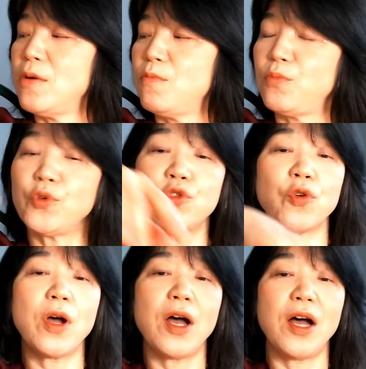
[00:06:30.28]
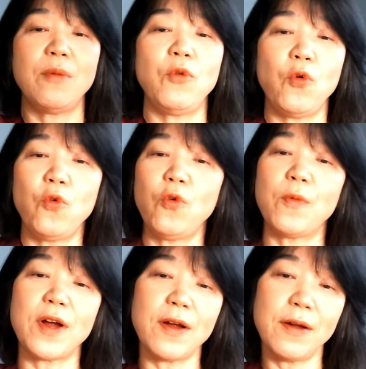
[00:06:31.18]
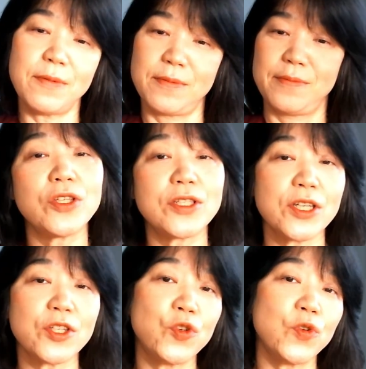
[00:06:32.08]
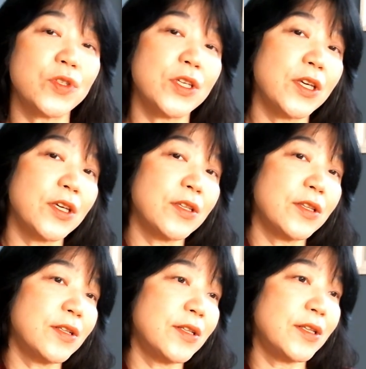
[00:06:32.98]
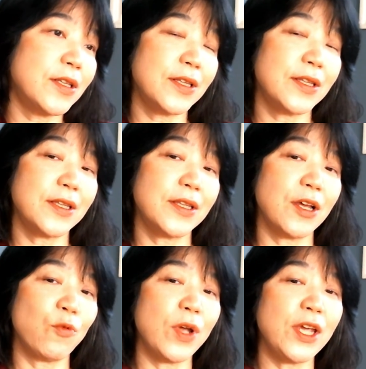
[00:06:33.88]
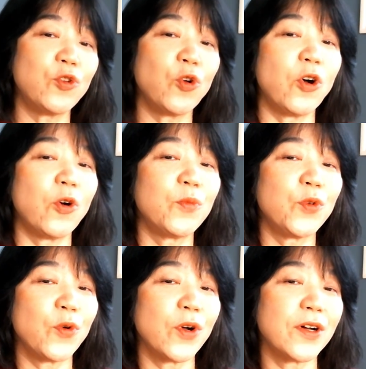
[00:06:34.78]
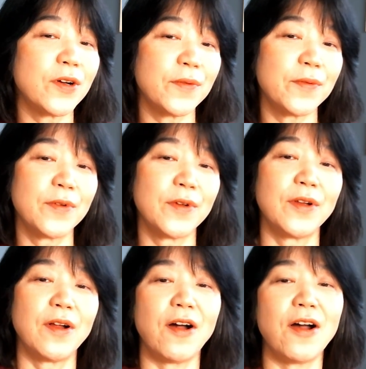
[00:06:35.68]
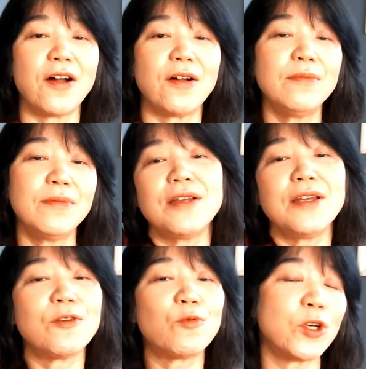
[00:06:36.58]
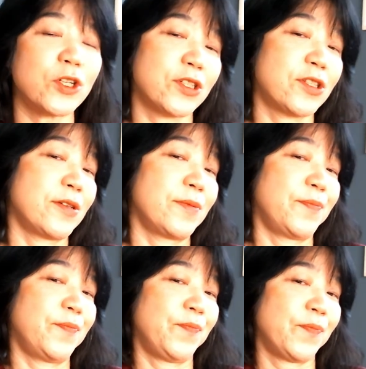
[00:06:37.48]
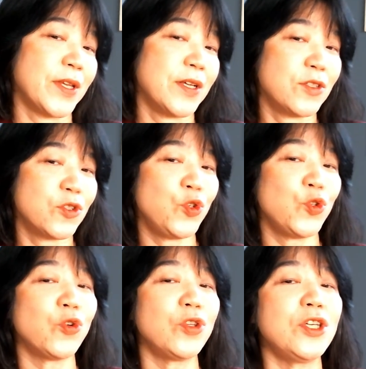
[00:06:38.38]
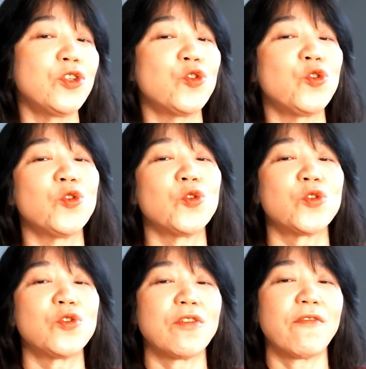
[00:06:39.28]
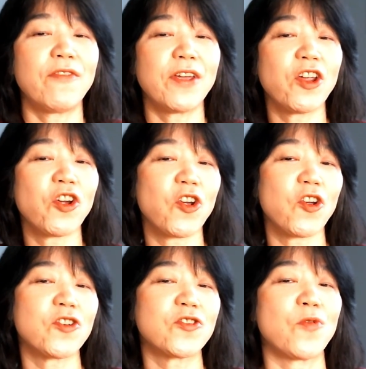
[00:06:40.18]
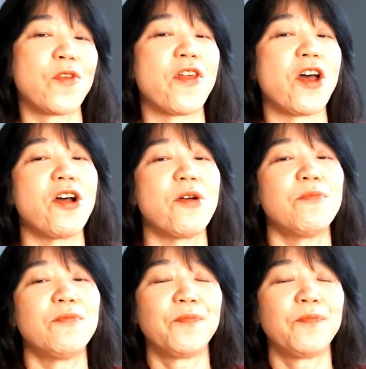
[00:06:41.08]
put your arm over, just using the weight of your arm. It works. So you don't need to use your fingers or thumb.